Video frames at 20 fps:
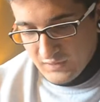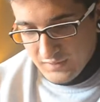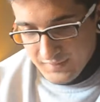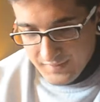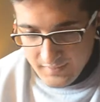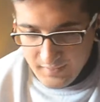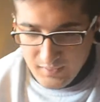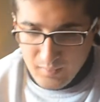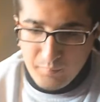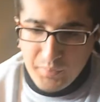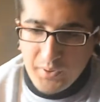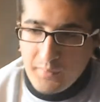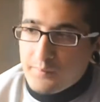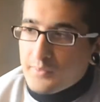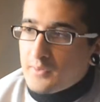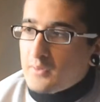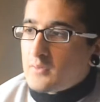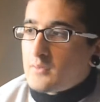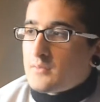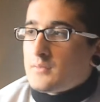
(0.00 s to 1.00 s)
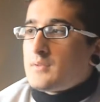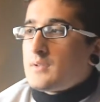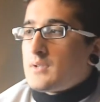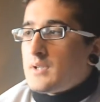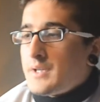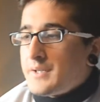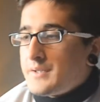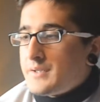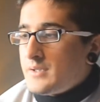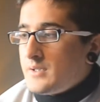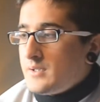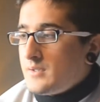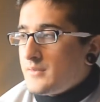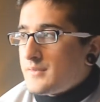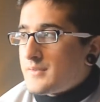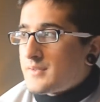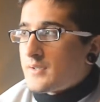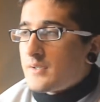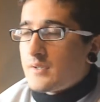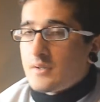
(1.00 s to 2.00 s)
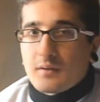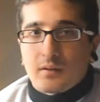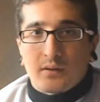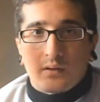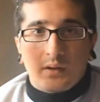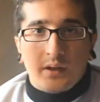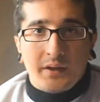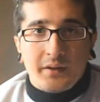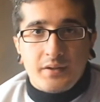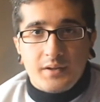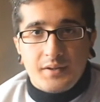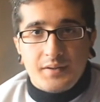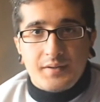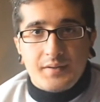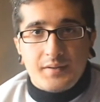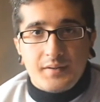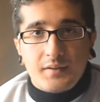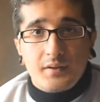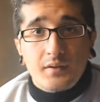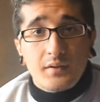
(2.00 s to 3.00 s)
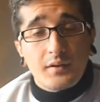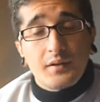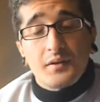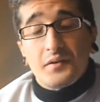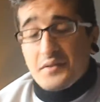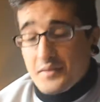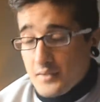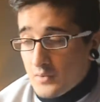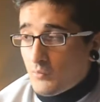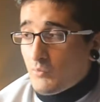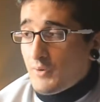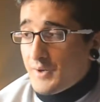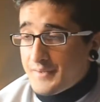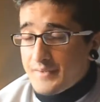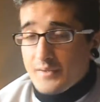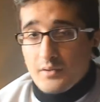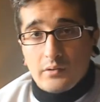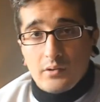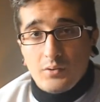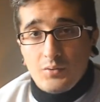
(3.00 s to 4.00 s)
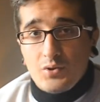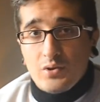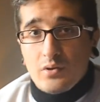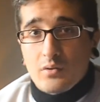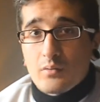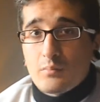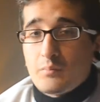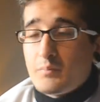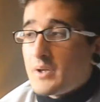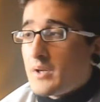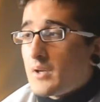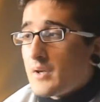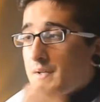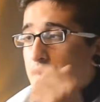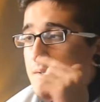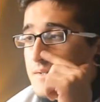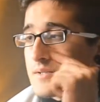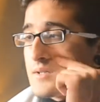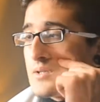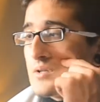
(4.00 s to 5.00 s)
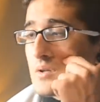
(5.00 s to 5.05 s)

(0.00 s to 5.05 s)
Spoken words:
Some people like to use it like this. It's a great solution because